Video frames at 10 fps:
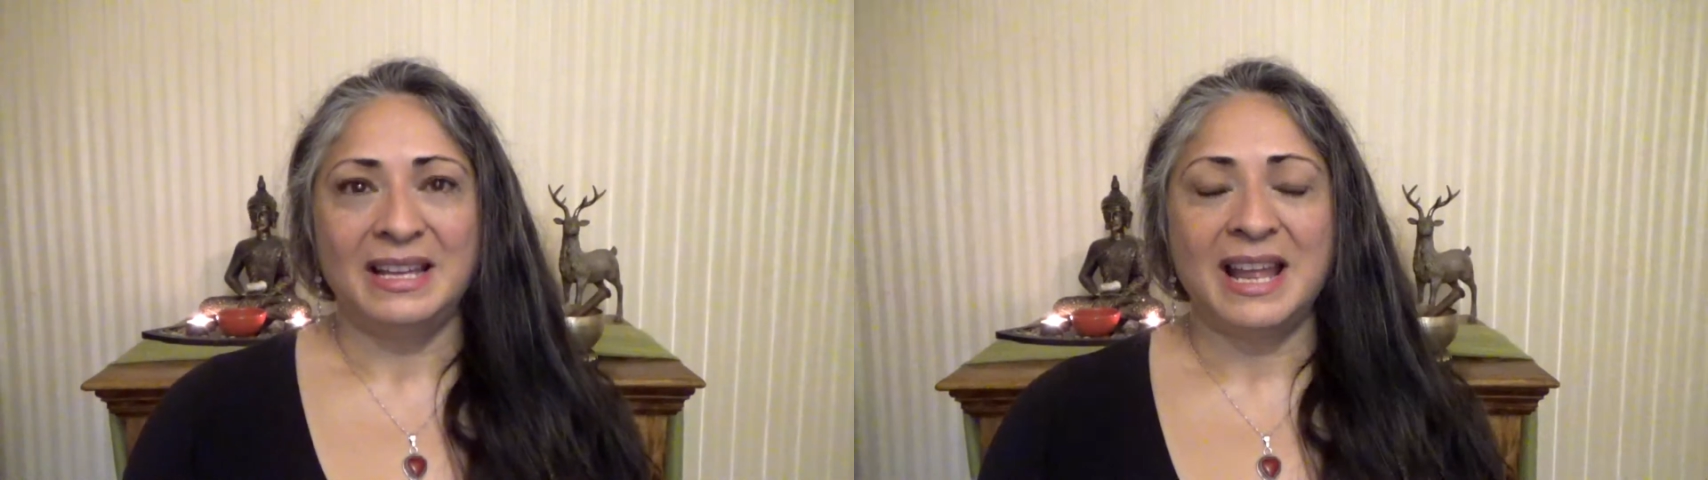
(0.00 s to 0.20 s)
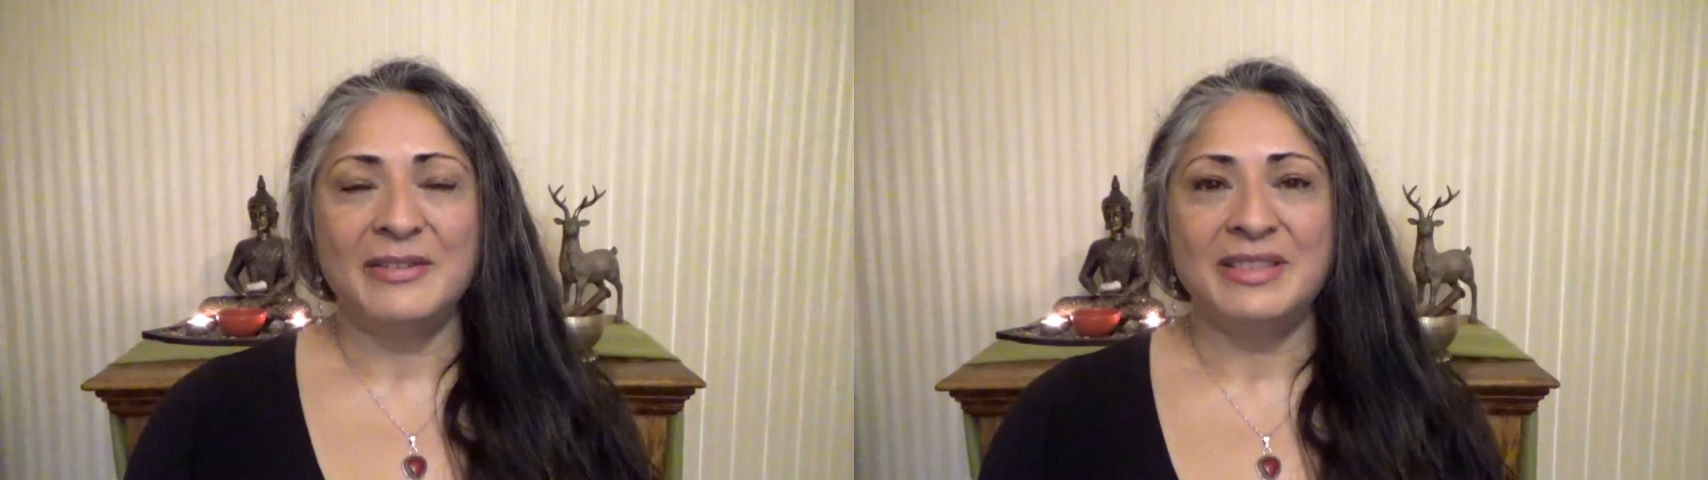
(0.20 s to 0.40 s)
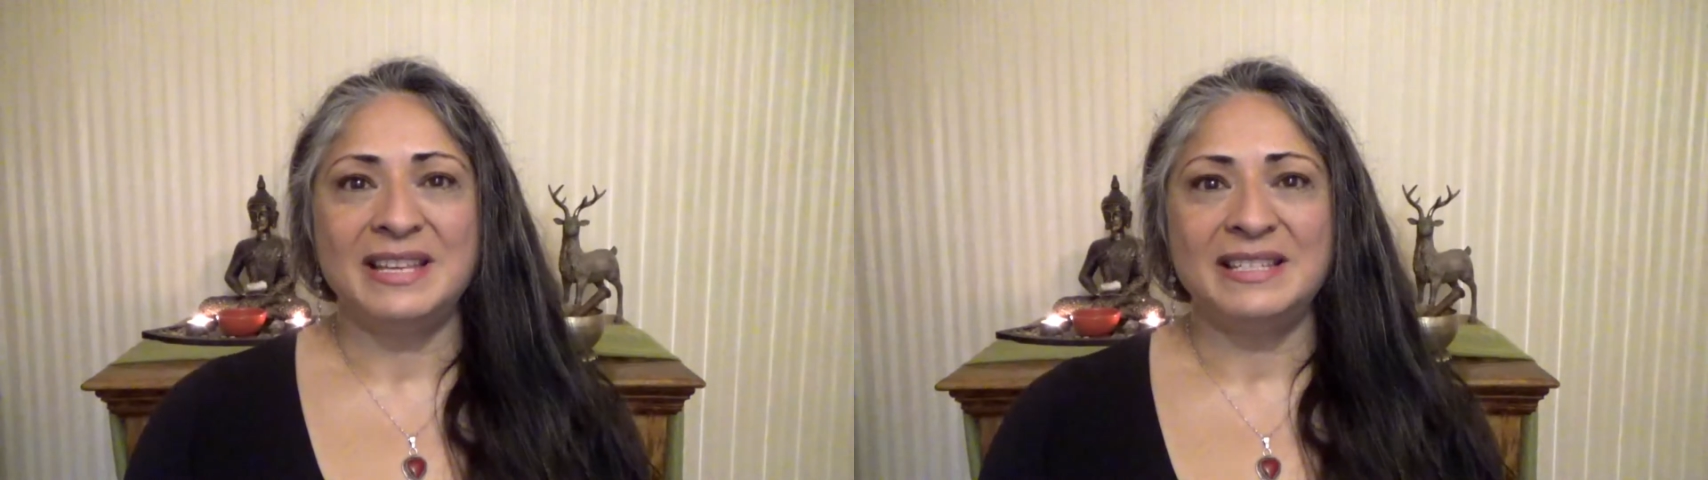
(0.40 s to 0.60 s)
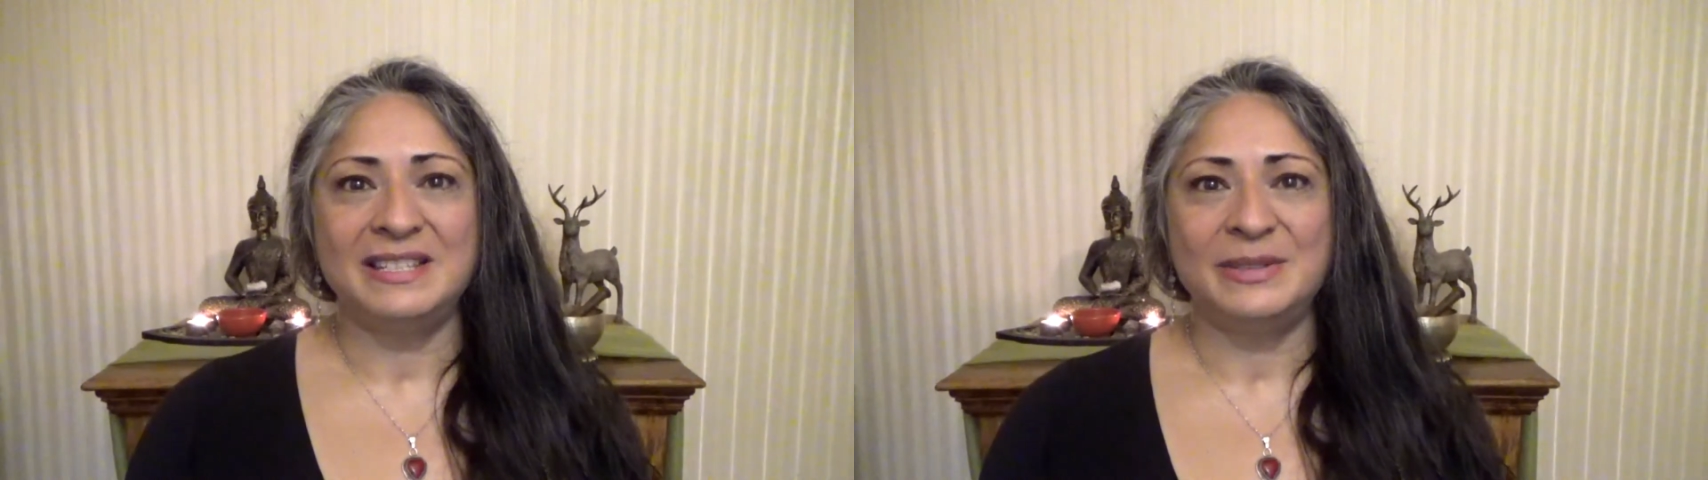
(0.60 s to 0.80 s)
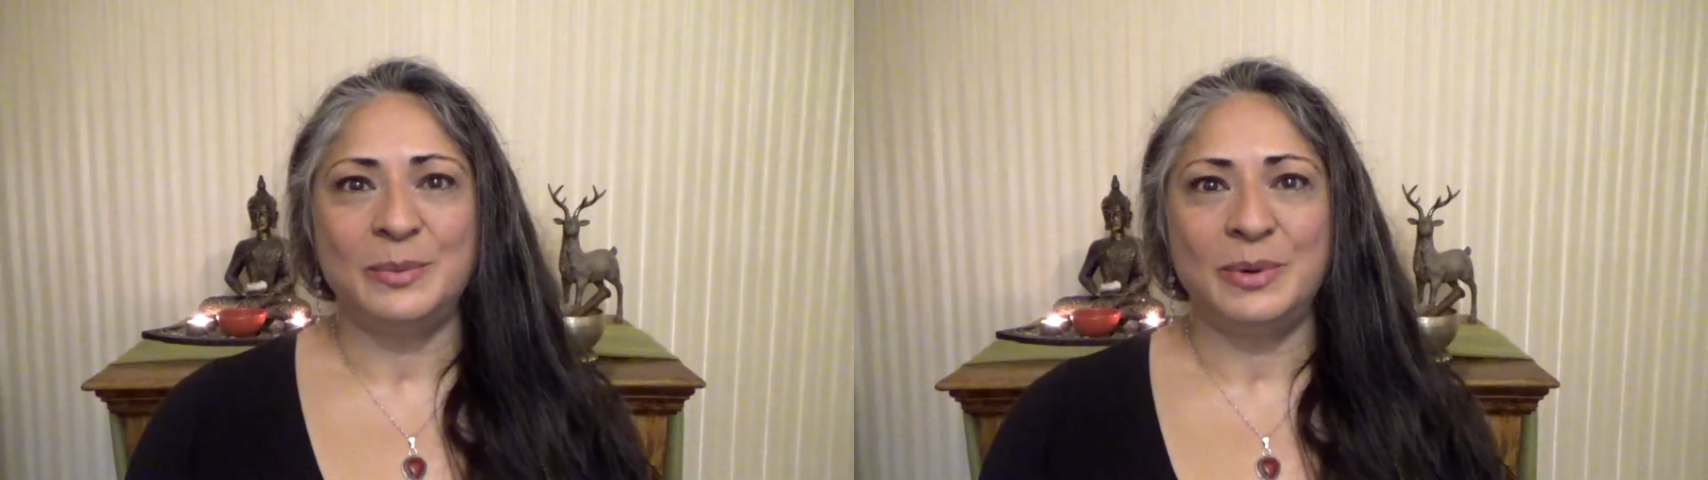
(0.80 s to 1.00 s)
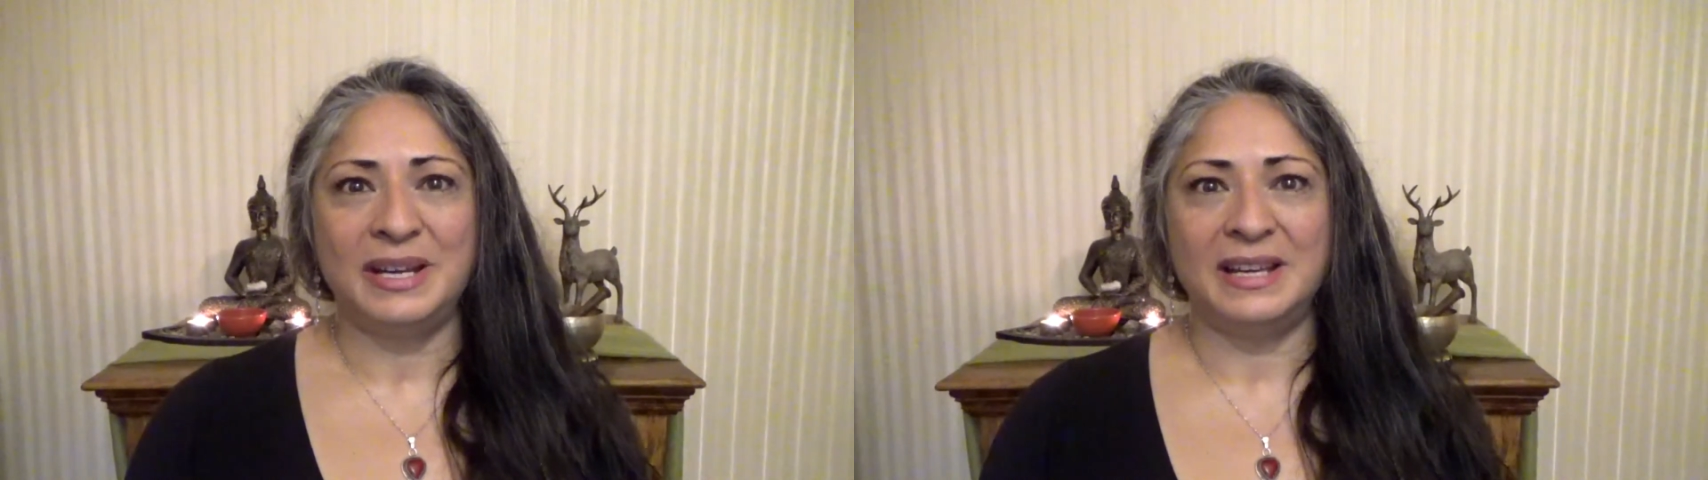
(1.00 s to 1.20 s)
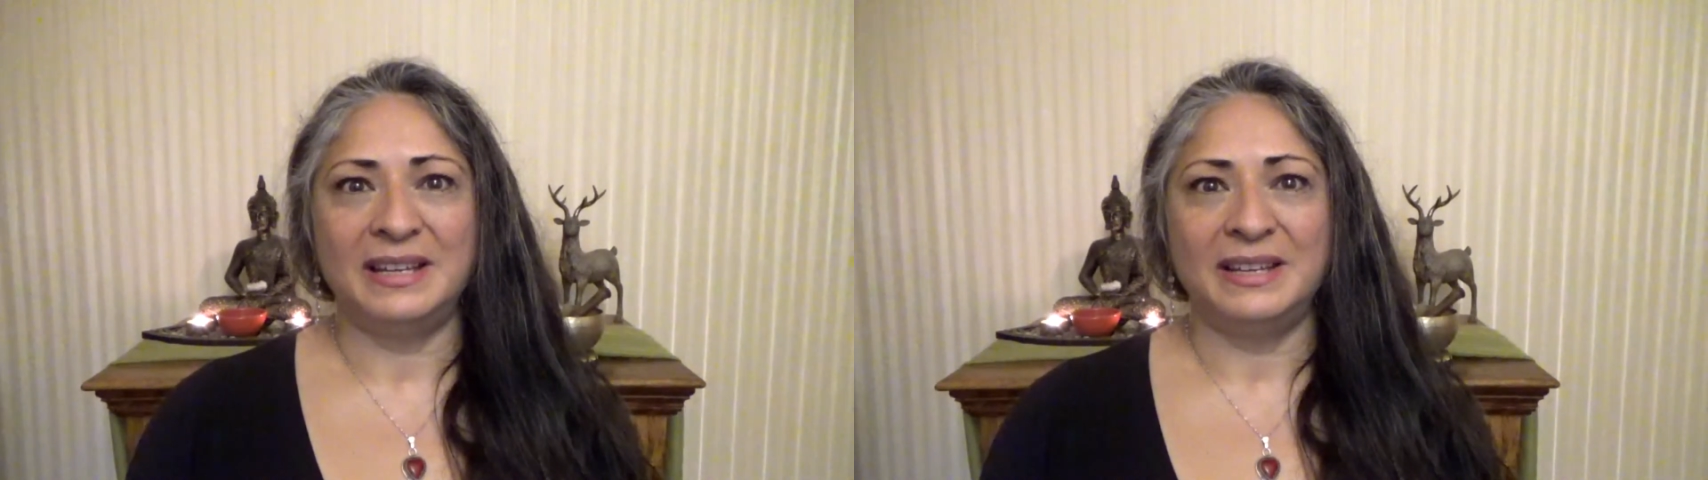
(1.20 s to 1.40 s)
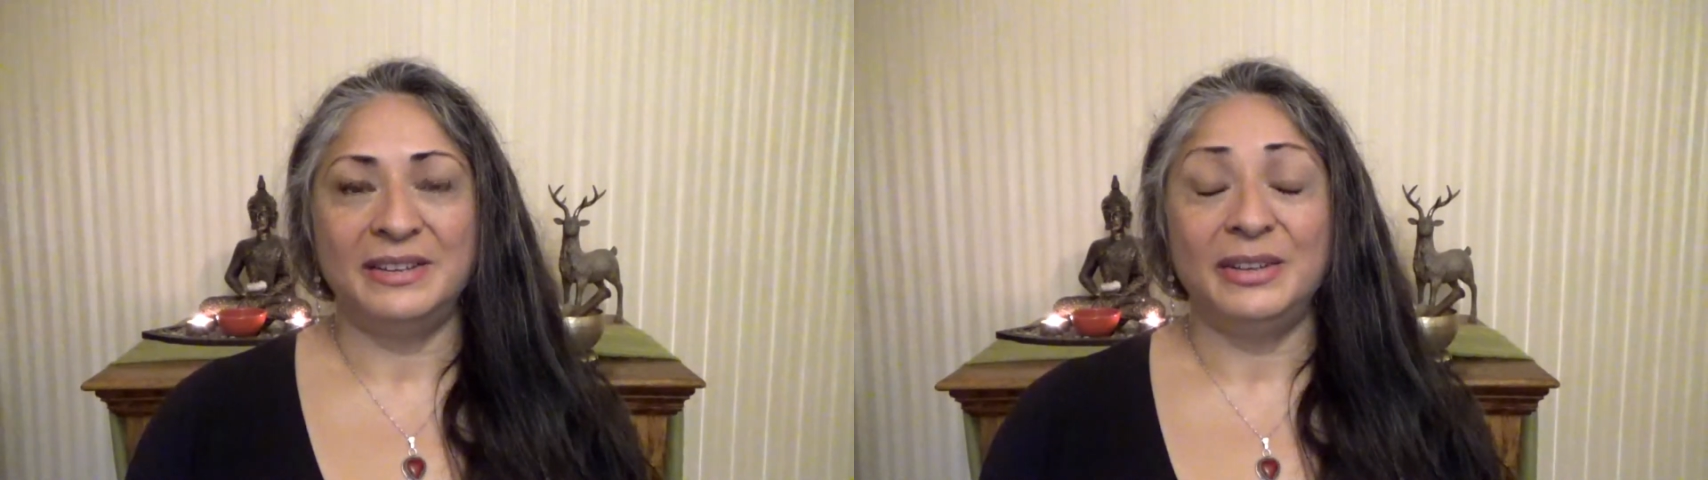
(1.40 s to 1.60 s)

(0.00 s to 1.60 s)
Now, this is where